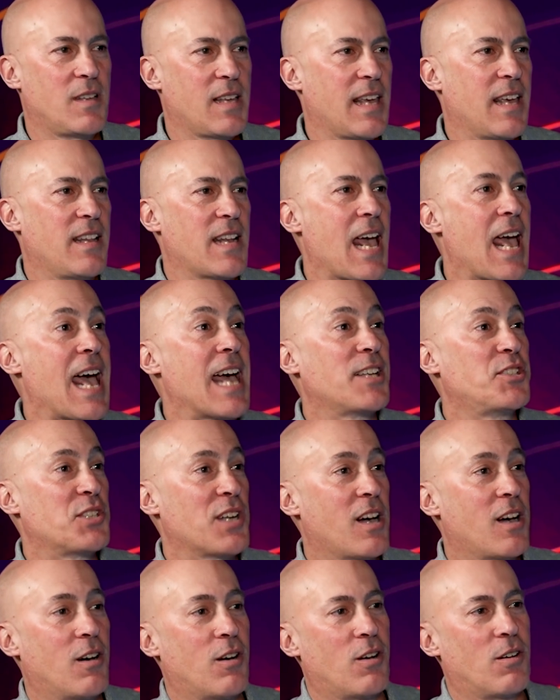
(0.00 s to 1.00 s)

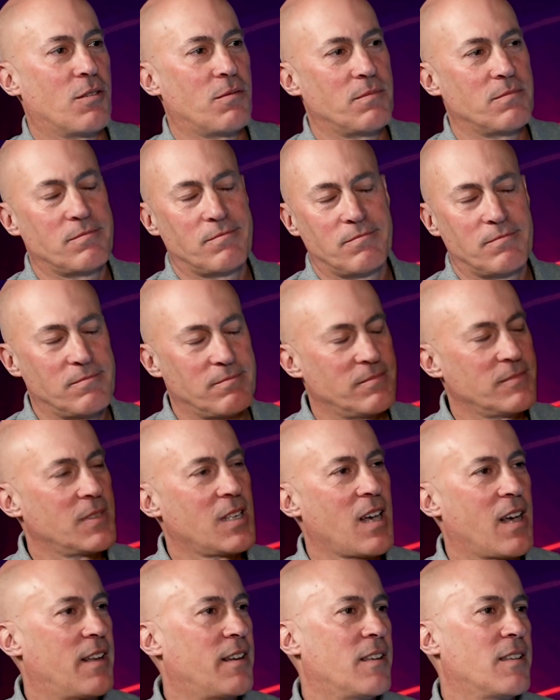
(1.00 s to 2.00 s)
agile
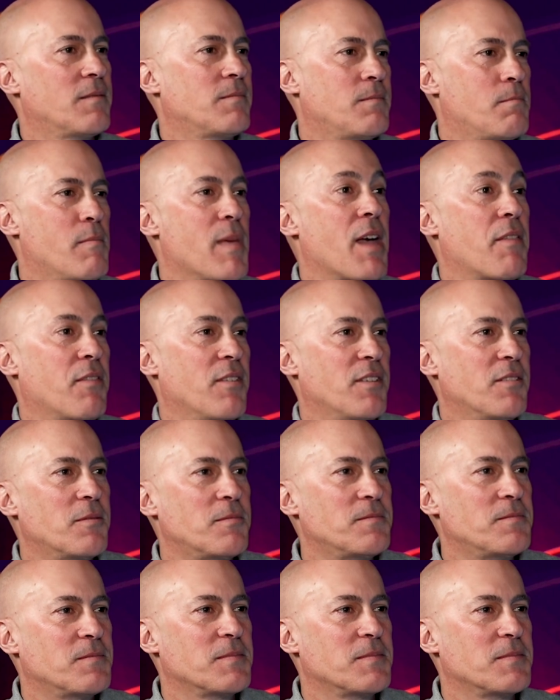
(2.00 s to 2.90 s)
kind of method.